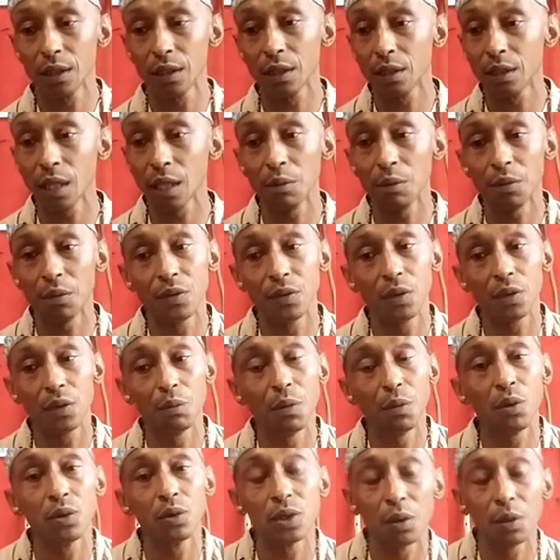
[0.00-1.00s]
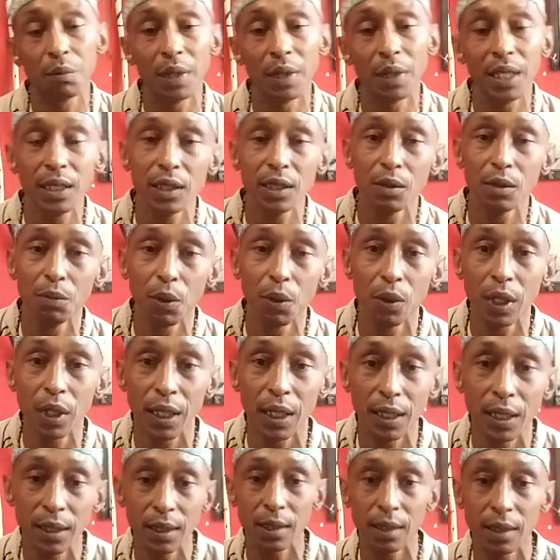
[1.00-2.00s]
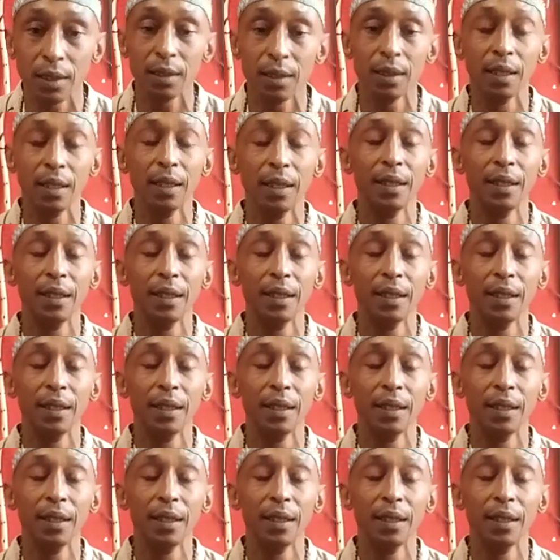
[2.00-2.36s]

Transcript: some of the most amazing bouquets in